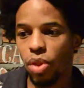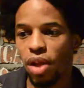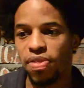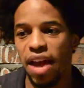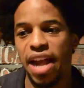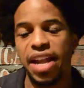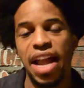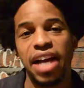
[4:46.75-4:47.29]

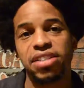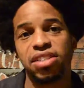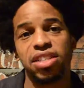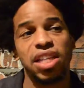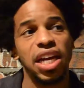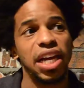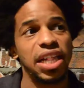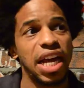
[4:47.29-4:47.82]
that next
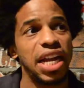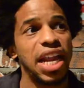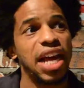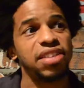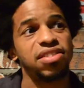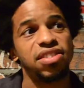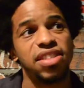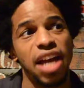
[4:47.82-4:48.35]
thing, that
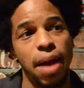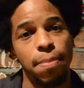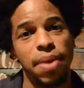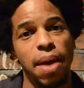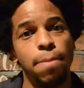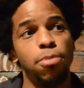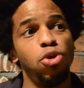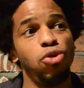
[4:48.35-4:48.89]
next step,
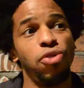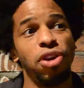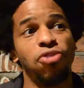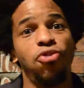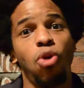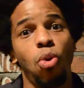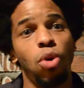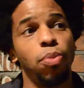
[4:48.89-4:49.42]
that moving
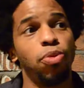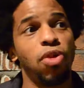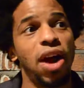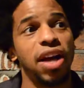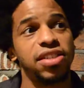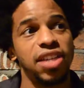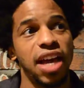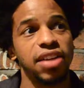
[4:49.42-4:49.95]
forward
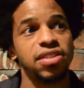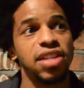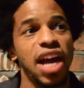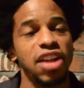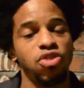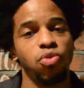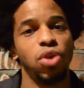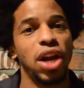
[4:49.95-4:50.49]
process.
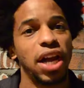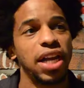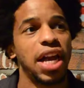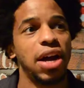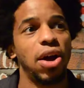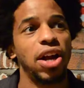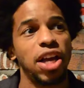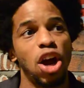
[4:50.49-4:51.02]
That's what
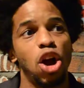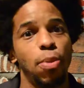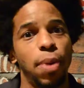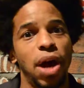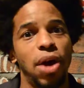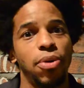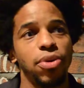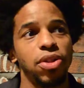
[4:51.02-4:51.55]
I care
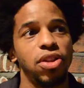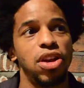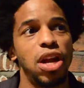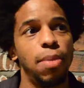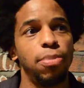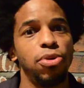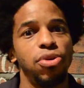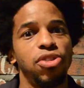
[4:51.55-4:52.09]
about. The
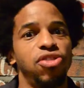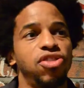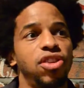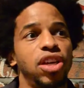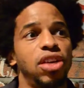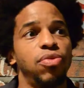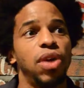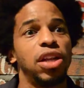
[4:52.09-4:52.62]
number is
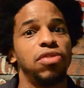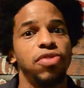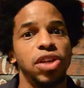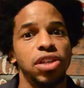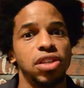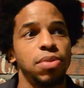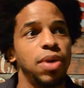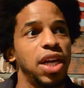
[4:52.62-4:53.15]
irrelevant to